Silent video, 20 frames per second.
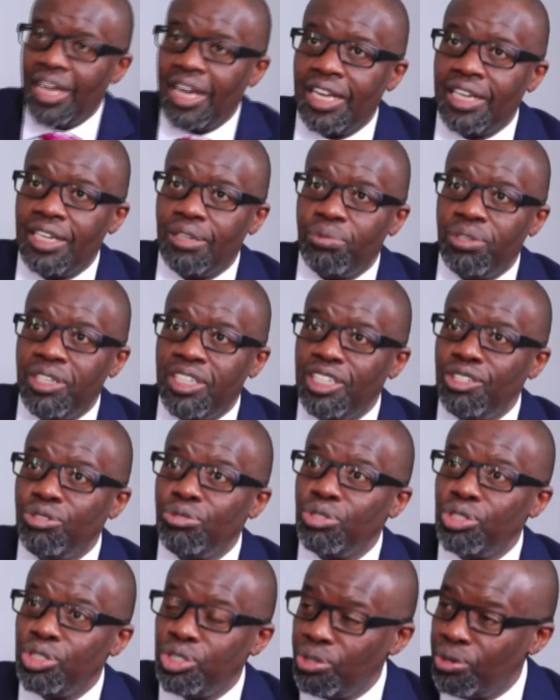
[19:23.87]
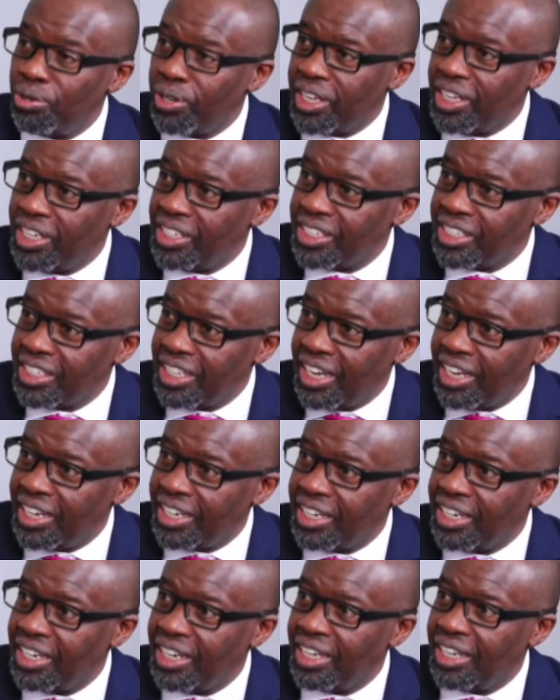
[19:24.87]
and we need to showcase
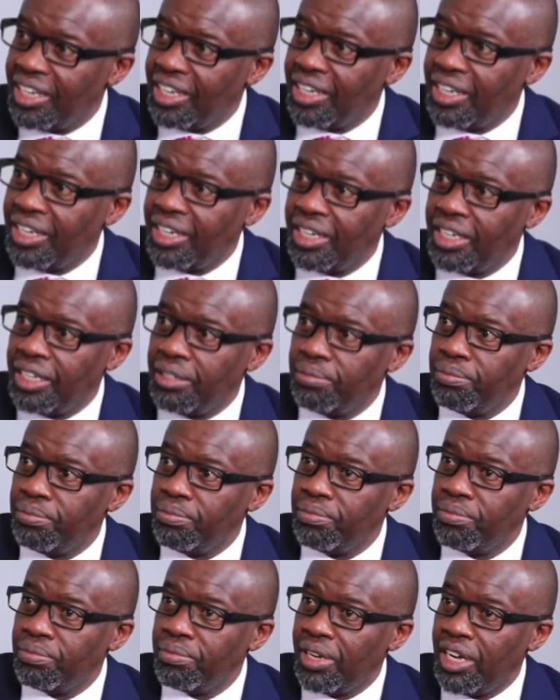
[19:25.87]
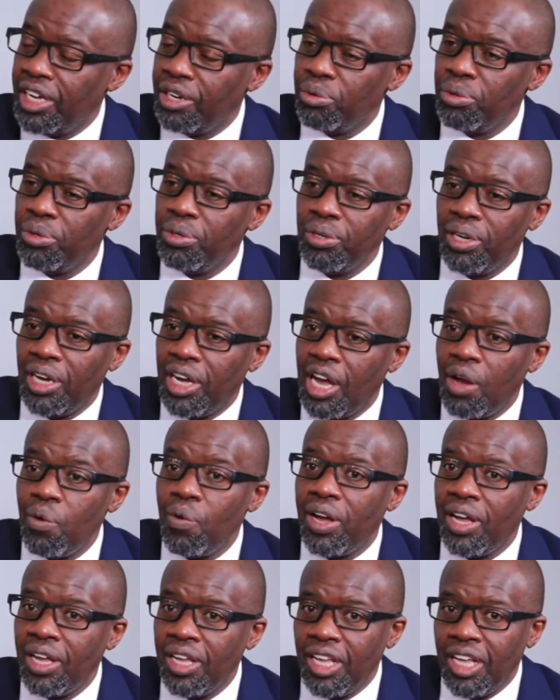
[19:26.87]
that. And
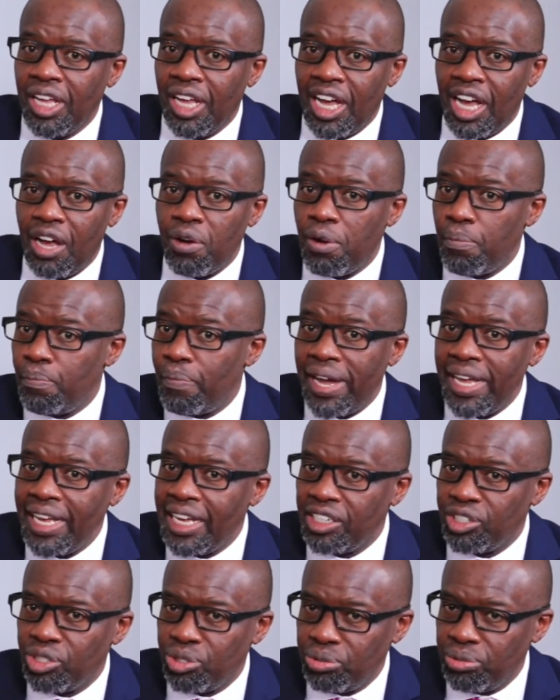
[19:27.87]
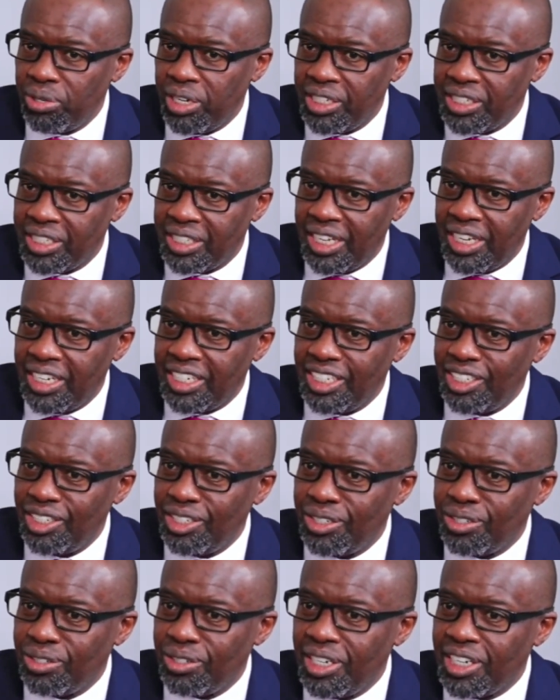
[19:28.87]
our bias towards that
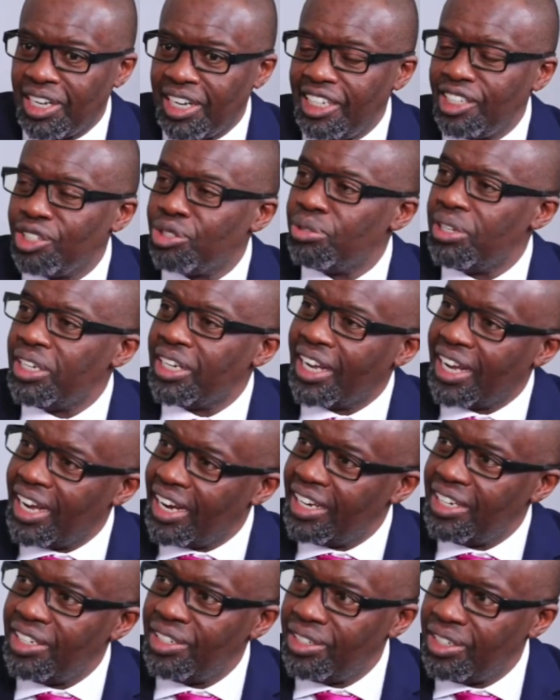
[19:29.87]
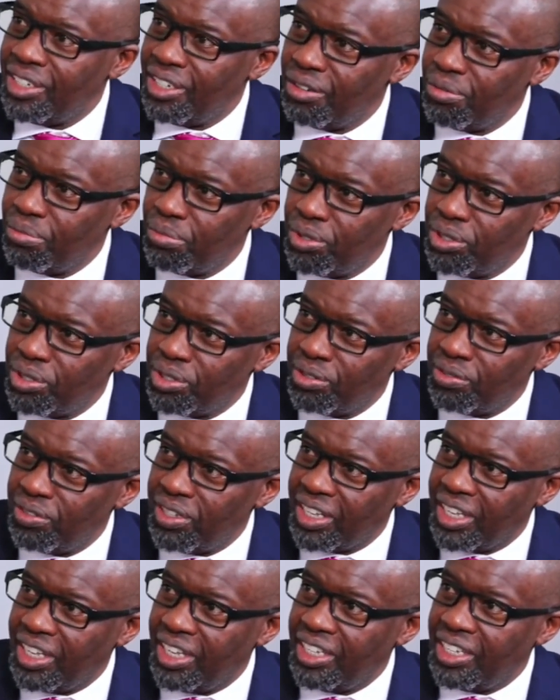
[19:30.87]
is at least to encourage most of
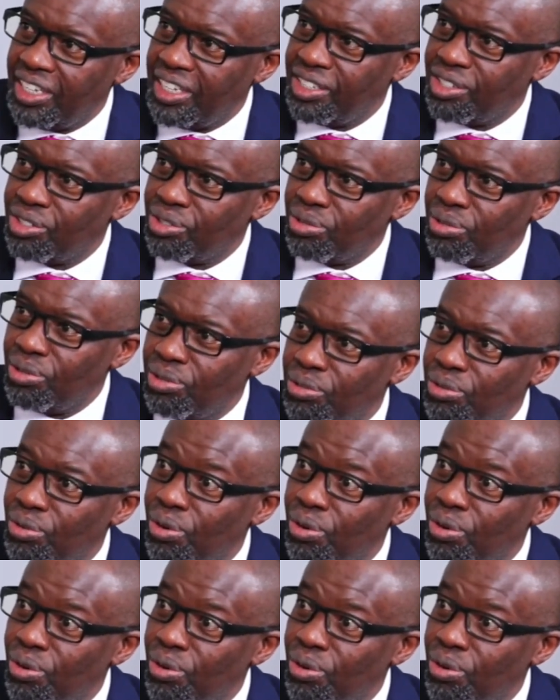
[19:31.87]
the Kenyans to